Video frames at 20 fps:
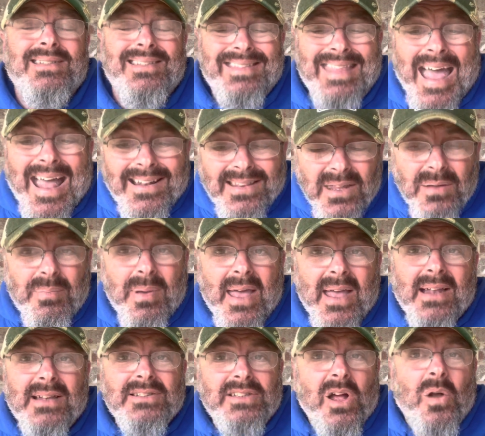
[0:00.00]
That
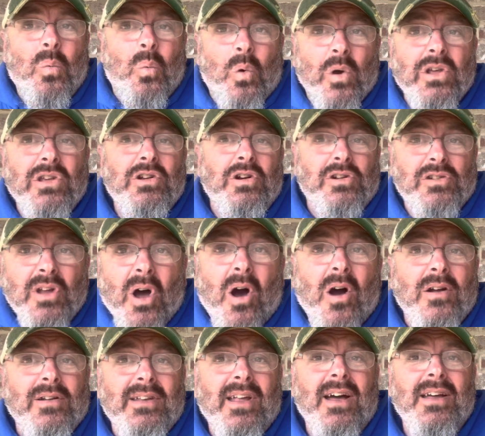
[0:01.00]
depends on what your
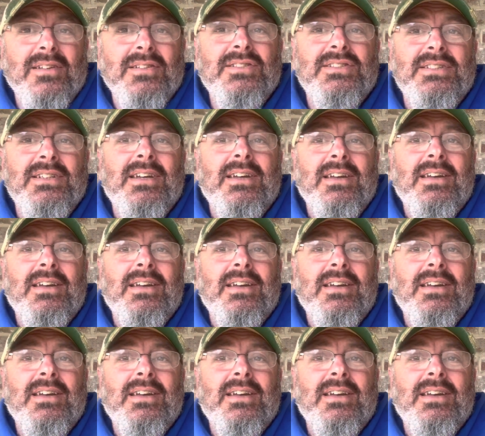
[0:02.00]
dog does.